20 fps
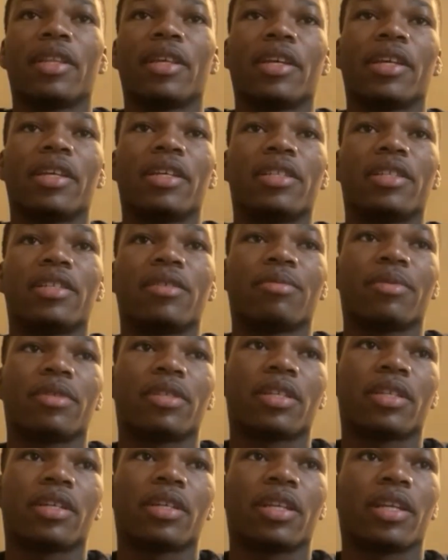thing he just be
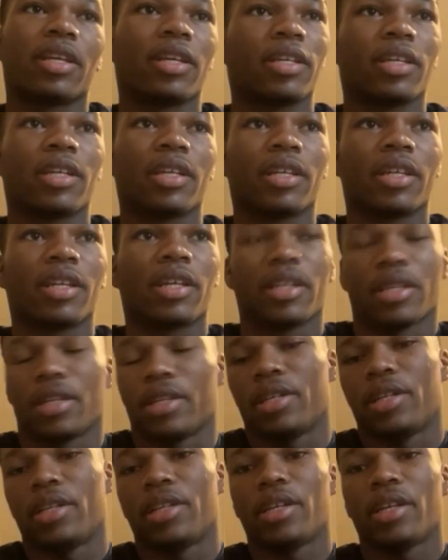saying like,
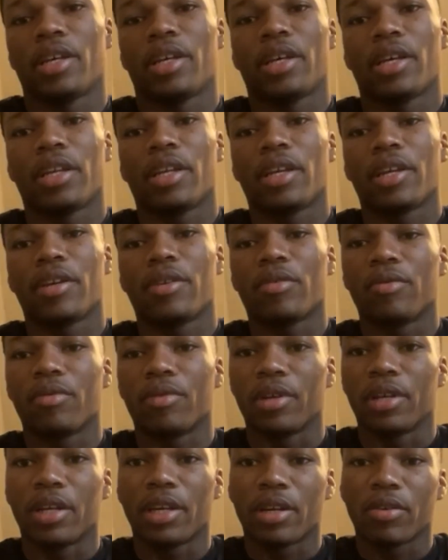it ain't no,
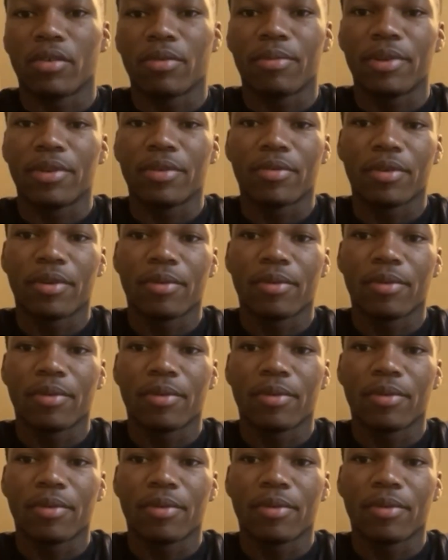it ain't gonna be no